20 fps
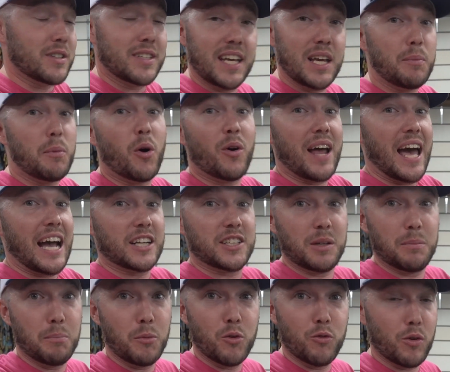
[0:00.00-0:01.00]
T-Bolt
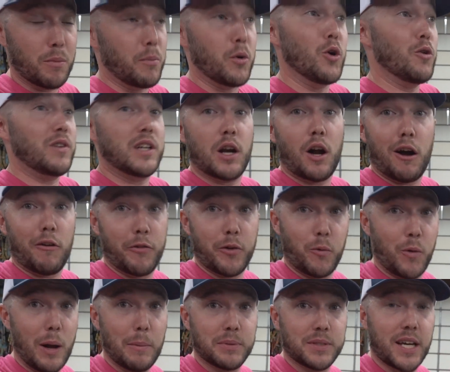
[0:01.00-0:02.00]
actually removed it off their
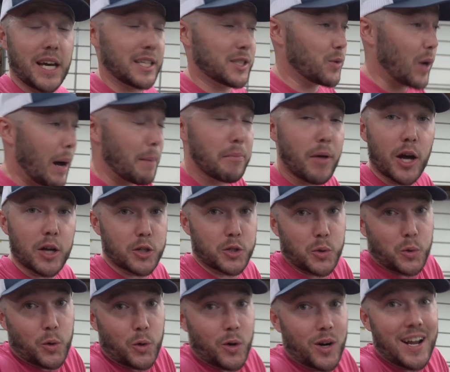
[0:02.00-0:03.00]
website, so I'm not
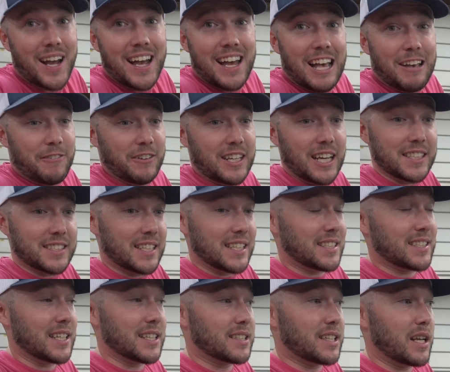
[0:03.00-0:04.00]
sure if it doesn't
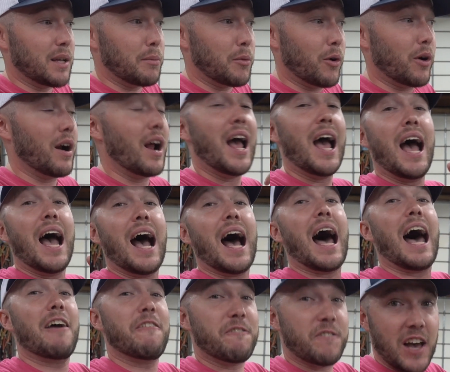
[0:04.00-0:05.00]
exist anymore.
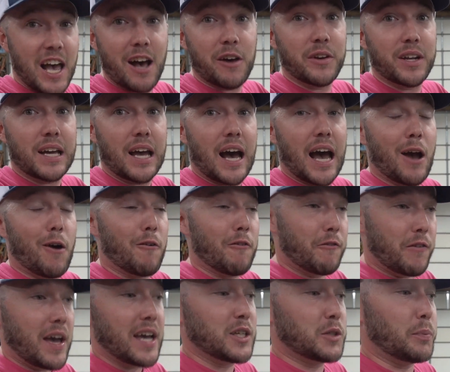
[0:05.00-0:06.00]
I found a guy on
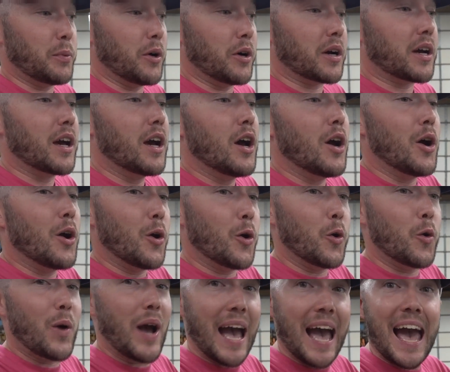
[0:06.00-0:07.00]
Facebook
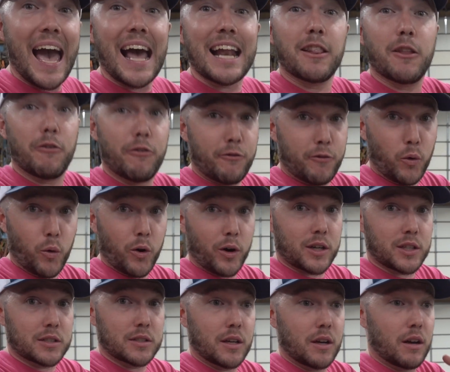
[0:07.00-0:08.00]
who had the
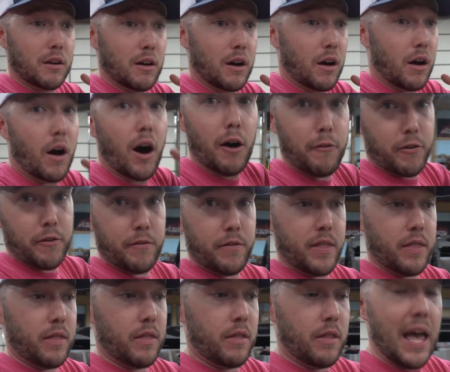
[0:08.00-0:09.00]
forks
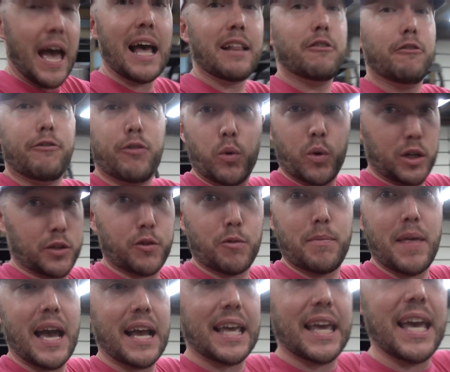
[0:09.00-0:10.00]
from
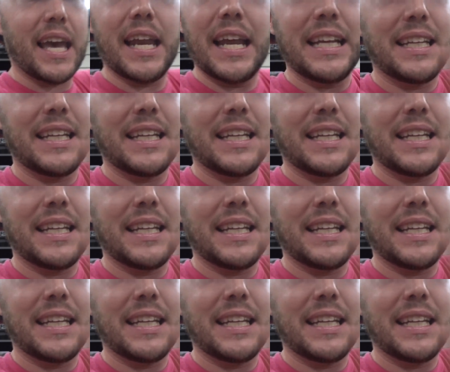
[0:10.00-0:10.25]
that kit.